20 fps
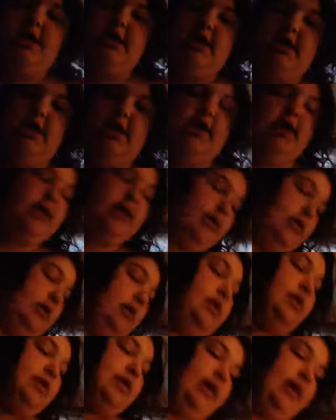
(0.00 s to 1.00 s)

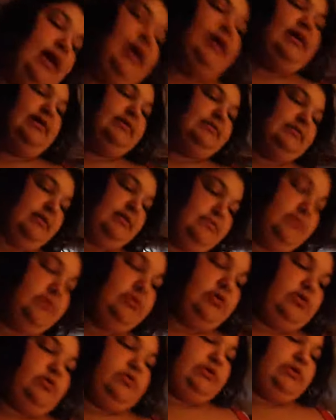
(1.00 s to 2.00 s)
And guys, I'm
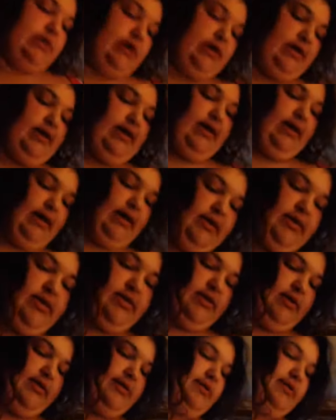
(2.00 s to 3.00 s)
so sorry. I
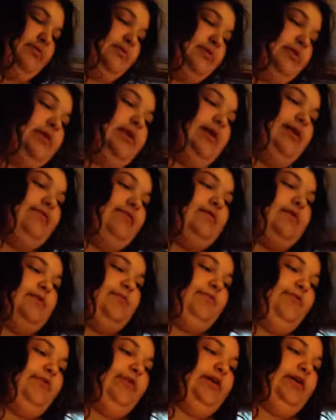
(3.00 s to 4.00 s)
thought I was going to have the
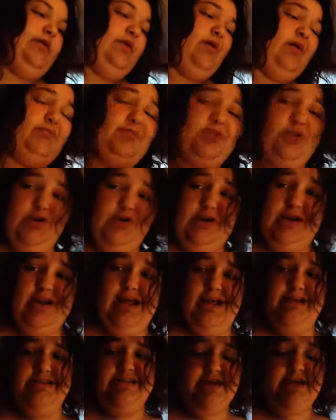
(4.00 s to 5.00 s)
video uploaded
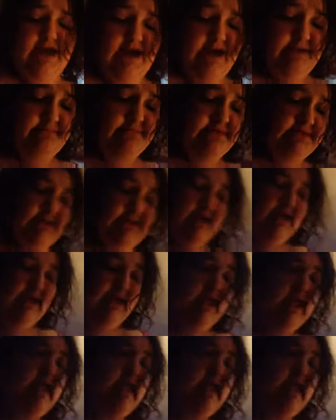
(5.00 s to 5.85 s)
on time today,